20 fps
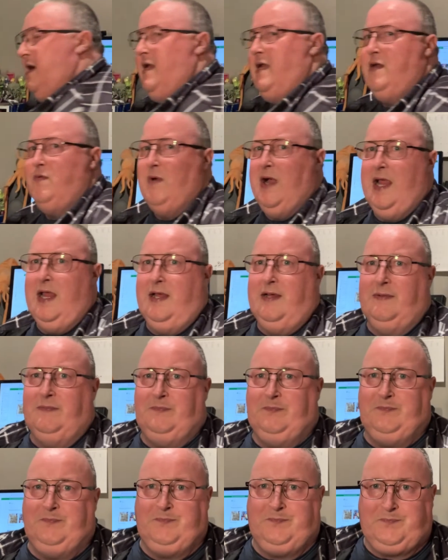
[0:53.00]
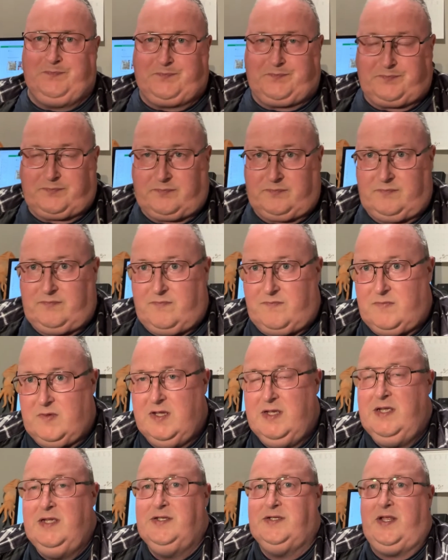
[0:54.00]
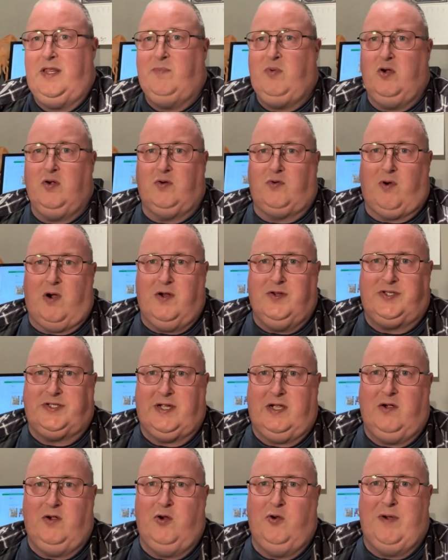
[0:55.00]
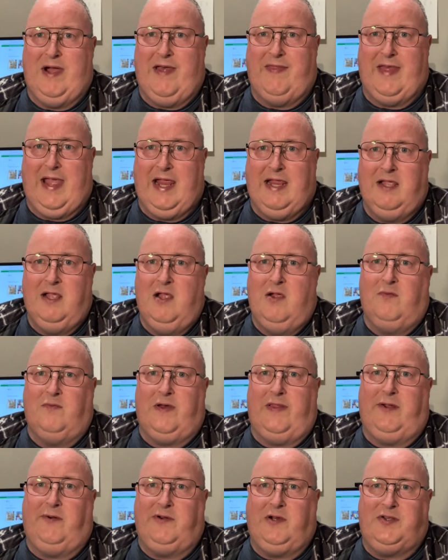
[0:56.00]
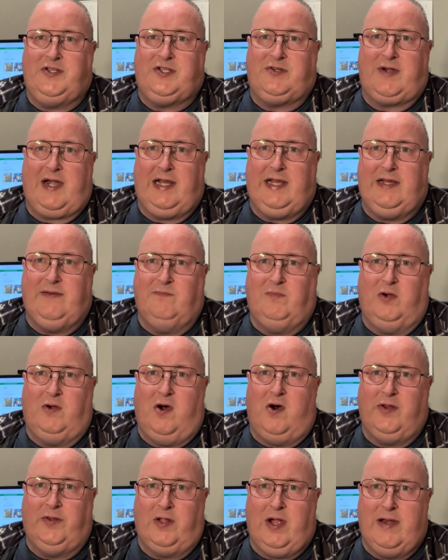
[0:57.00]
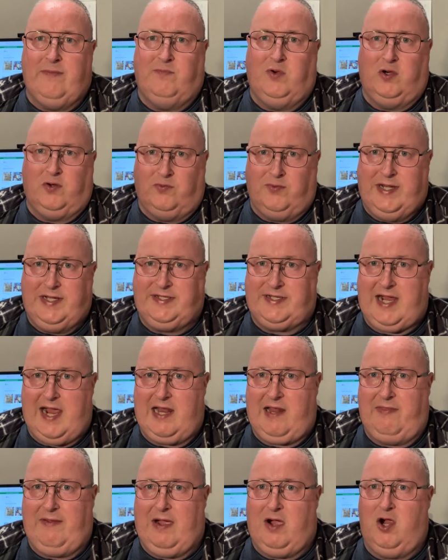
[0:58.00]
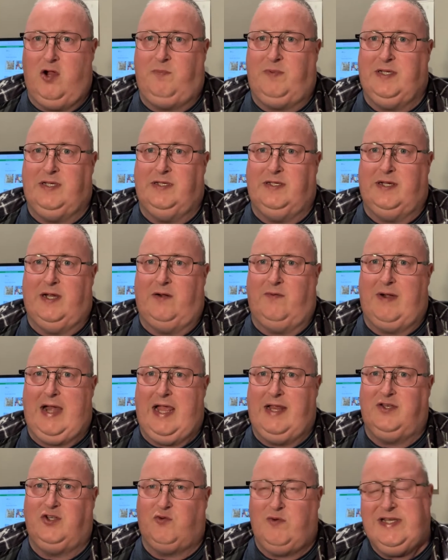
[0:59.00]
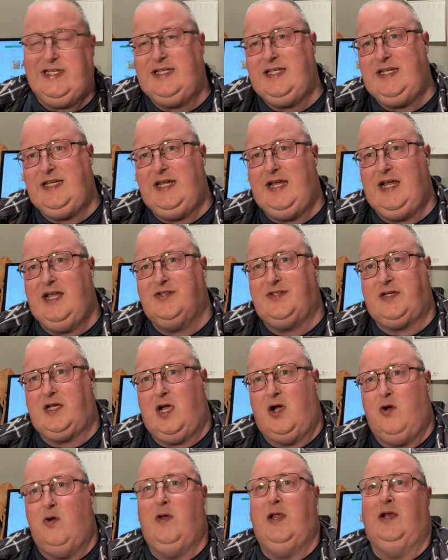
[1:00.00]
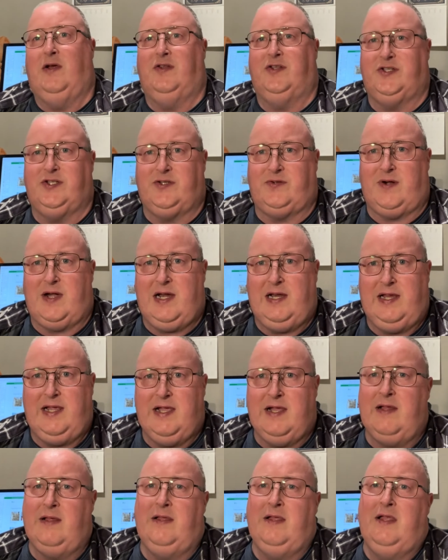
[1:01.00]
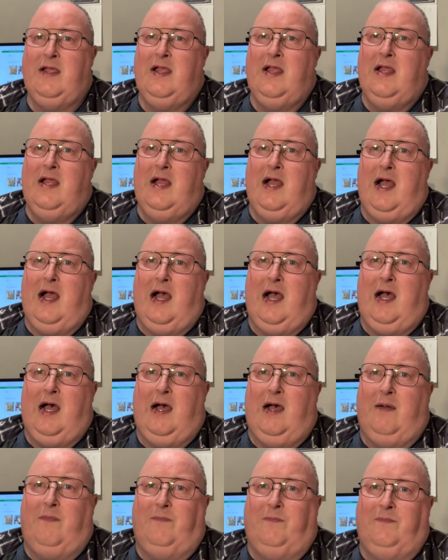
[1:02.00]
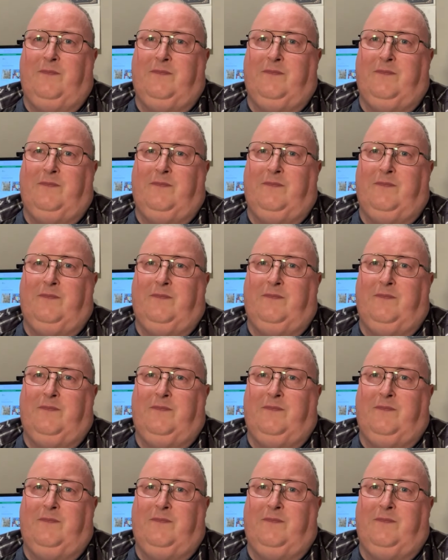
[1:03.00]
anyway, so the Book Grocer, who are they? Well, they're an Australian online book retailer that opened around 20 years ago in Australia. I